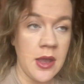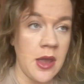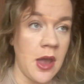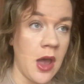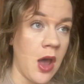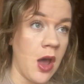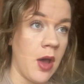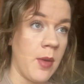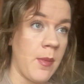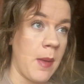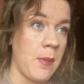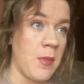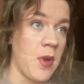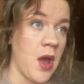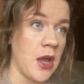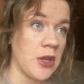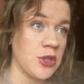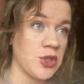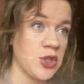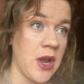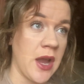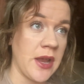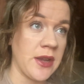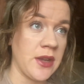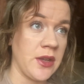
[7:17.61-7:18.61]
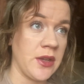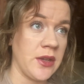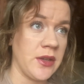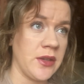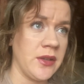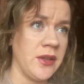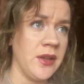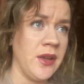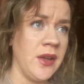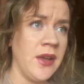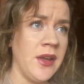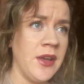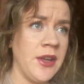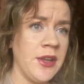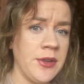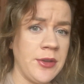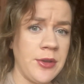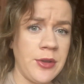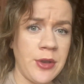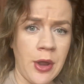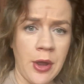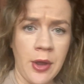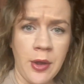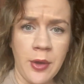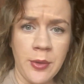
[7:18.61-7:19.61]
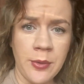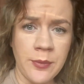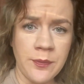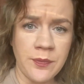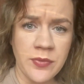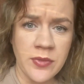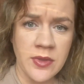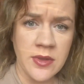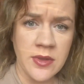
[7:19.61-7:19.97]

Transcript: I'm not trying to, you know,